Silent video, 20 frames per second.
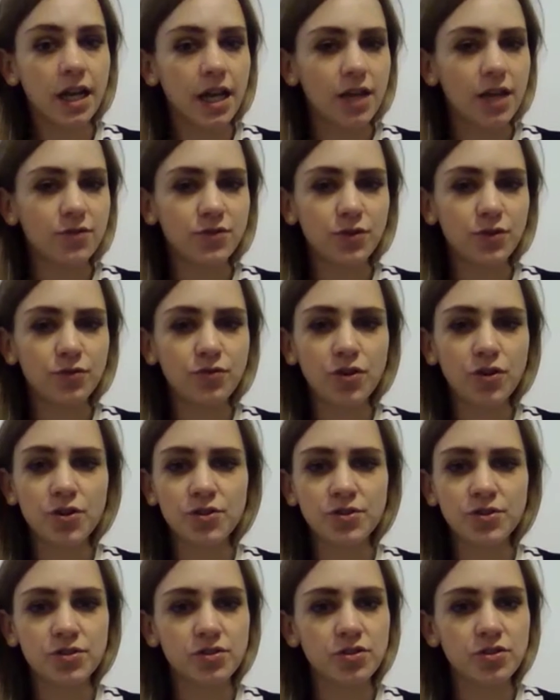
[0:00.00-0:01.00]
If you
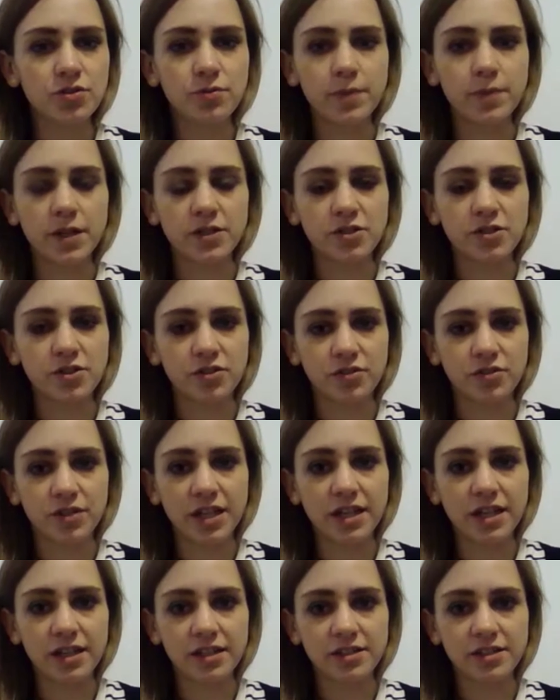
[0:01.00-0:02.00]
focus too much on
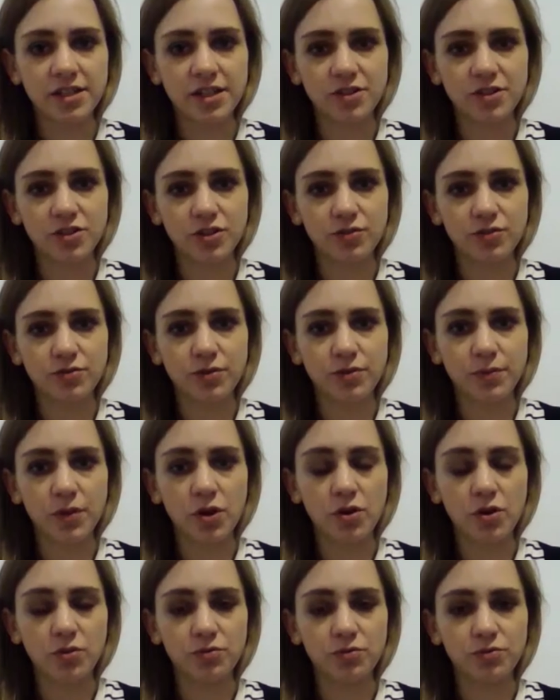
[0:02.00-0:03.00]
getting attention from the
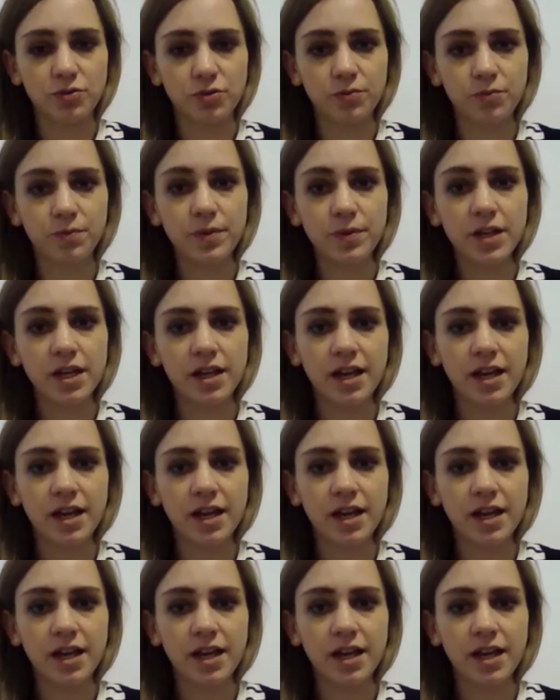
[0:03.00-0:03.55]
whole room,